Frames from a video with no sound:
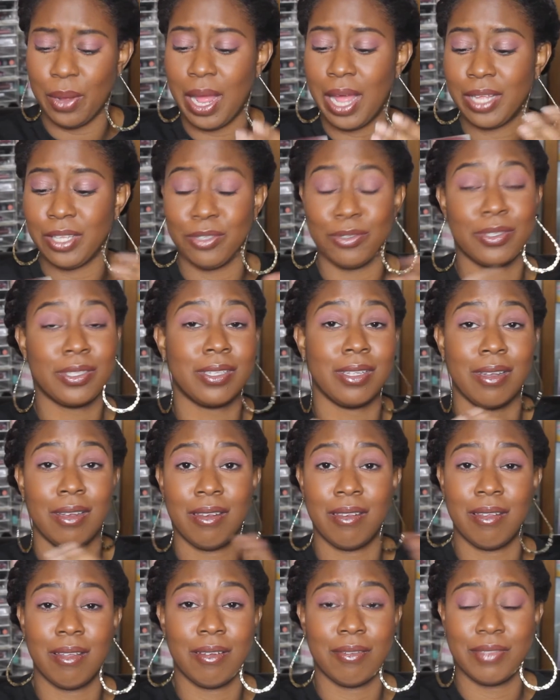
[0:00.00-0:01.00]
I used to
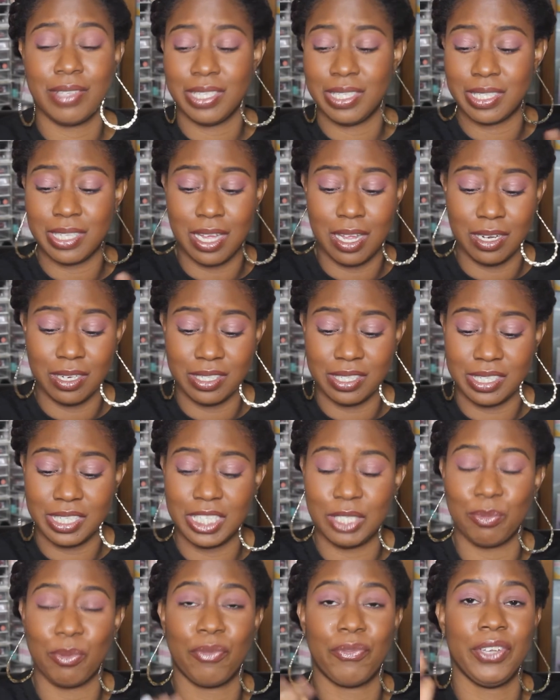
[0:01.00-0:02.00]
love these colors.
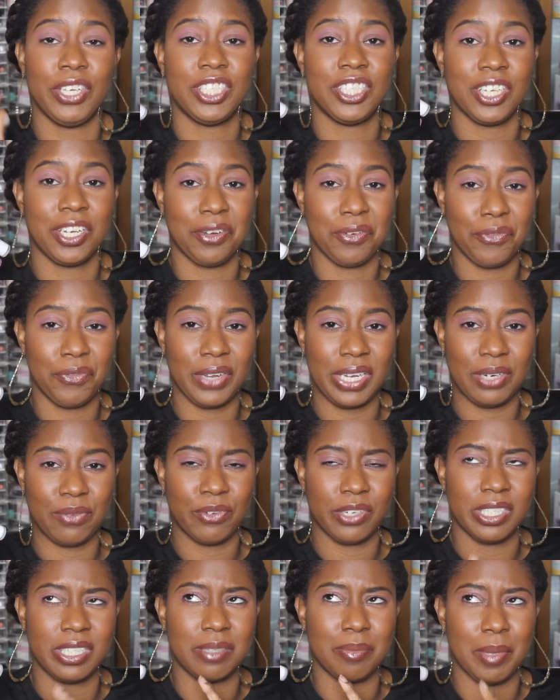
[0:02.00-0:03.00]
These were featured in
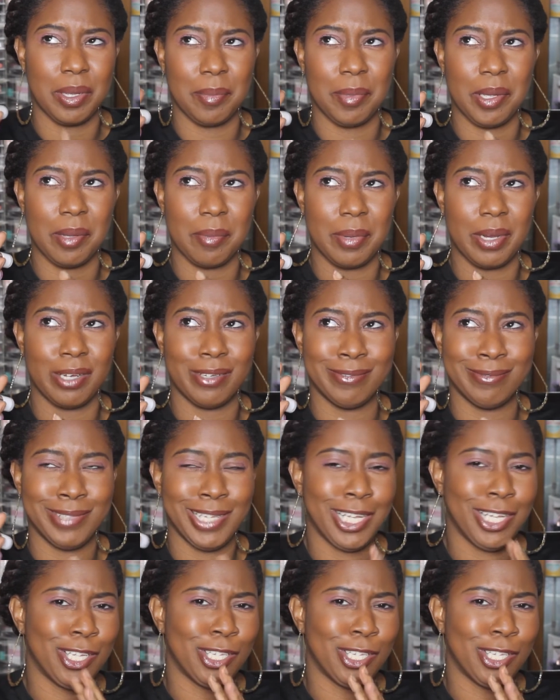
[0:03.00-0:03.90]
favorites maybe about